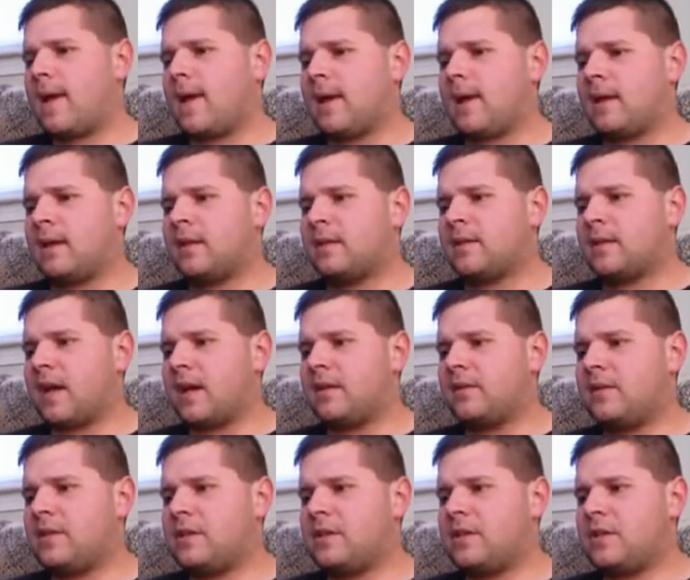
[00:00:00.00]
And
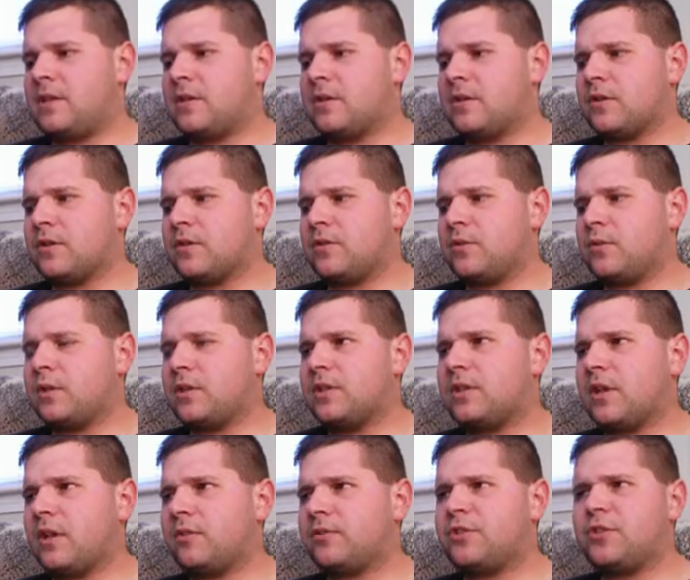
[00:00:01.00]
I think here you can
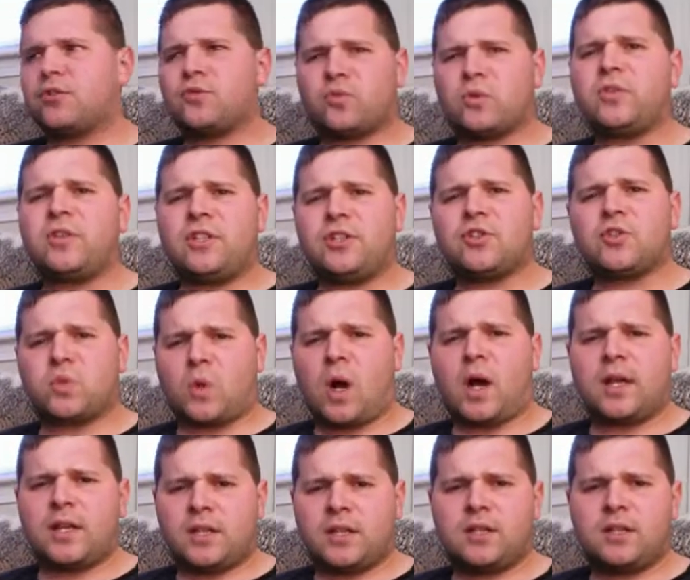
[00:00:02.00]
tell she's really
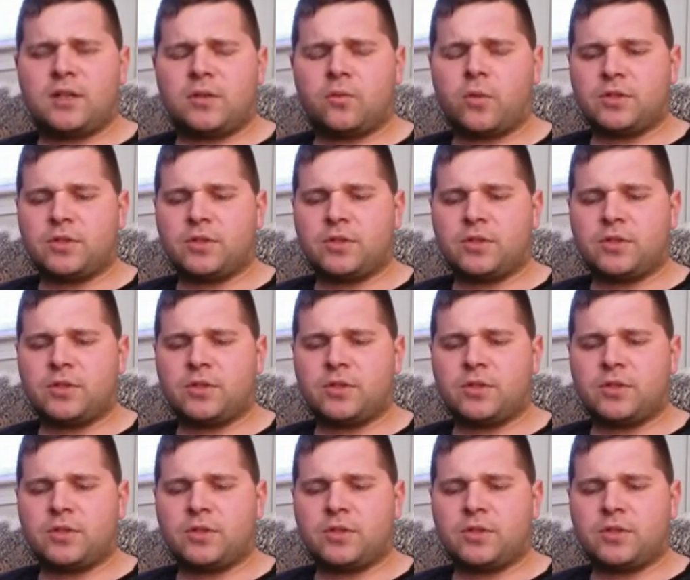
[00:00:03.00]
trying